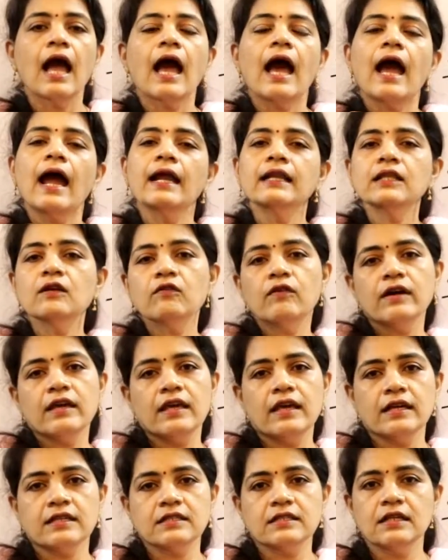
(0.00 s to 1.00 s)
and the
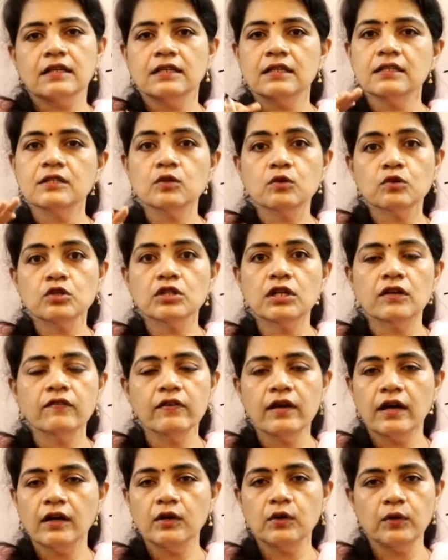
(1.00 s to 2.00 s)
y-axis. That is usually
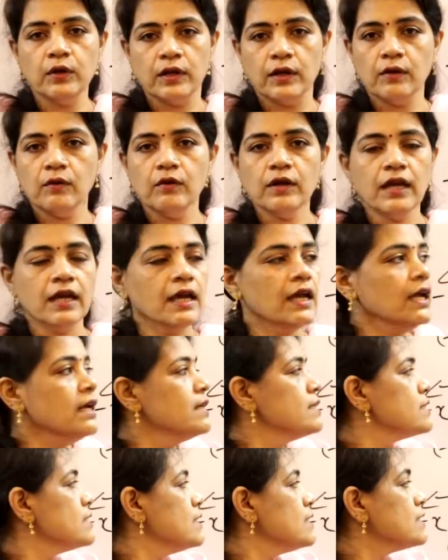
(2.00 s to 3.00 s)
we are doing. Okay,
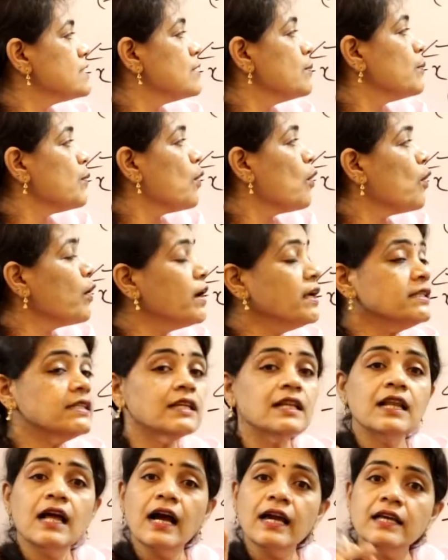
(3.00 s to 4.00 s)
since the point
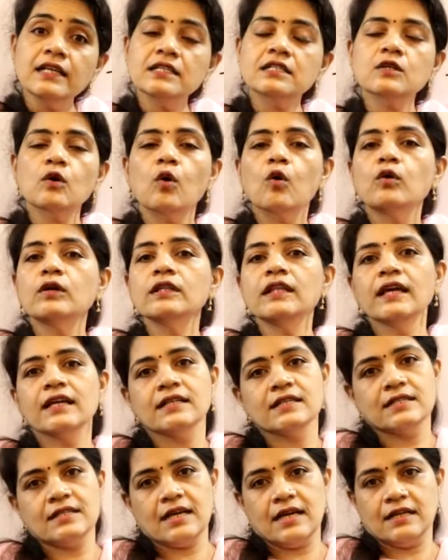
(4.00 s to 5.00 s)
lies on the
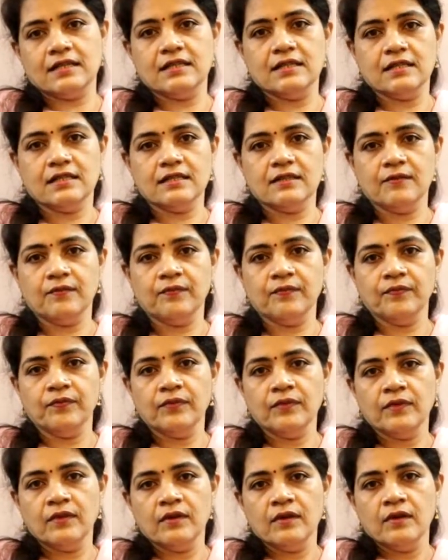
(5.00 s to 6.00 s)
x-axis,
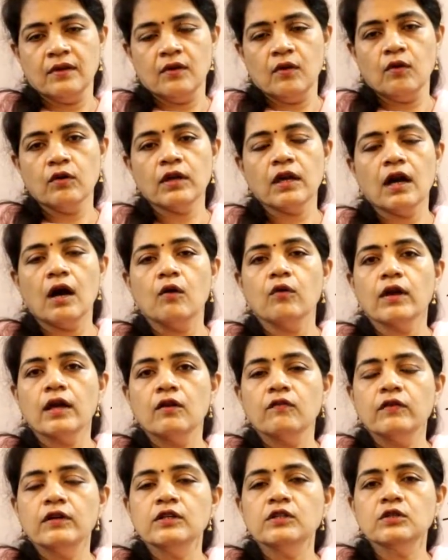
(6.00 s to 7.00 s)
okay, how
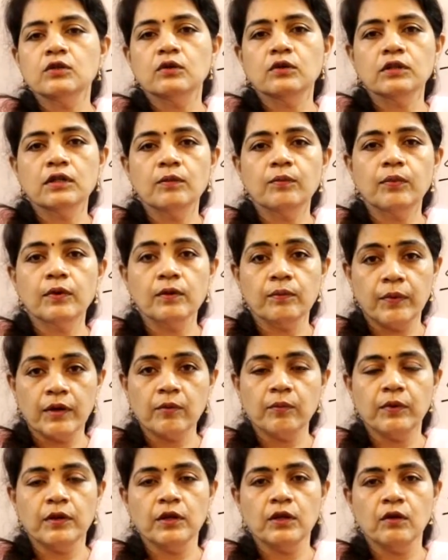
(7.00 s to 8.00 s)
can we draw the
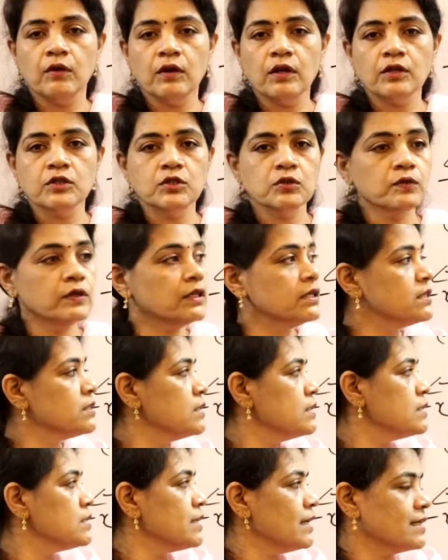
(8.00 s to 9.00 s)
perpendicular towards
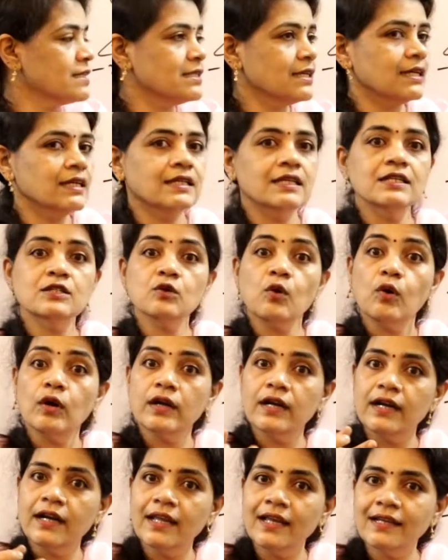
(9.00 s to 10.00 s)
its x? It is
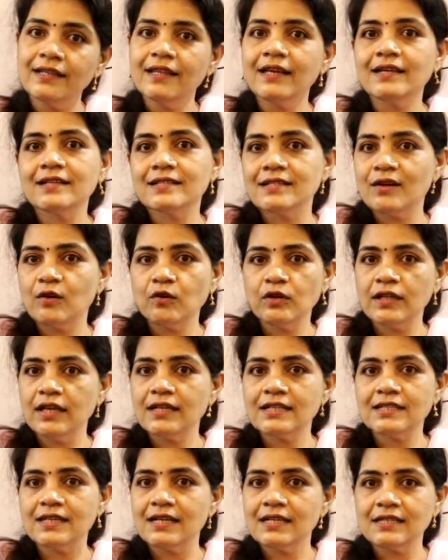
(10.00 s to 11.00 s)
already in the on the
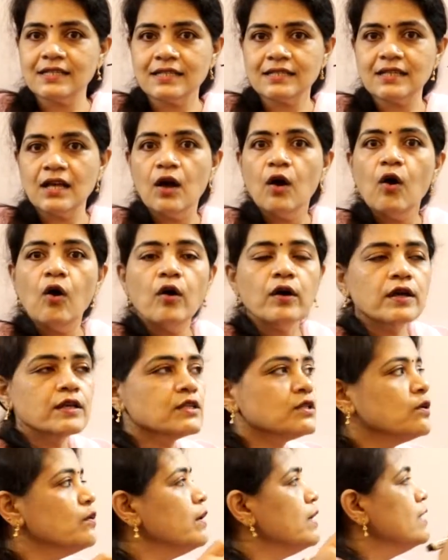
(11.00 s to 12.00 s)
x-axis. Okay,
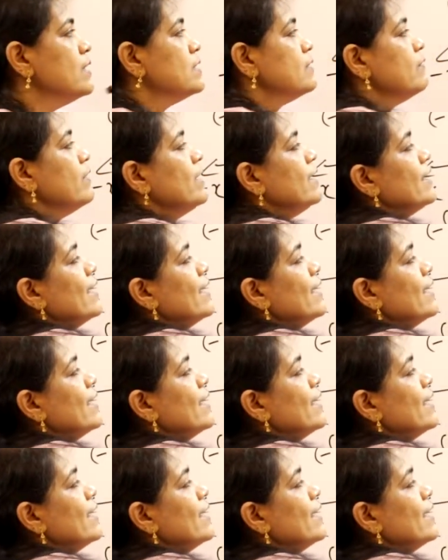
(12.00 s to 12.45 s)
so it will,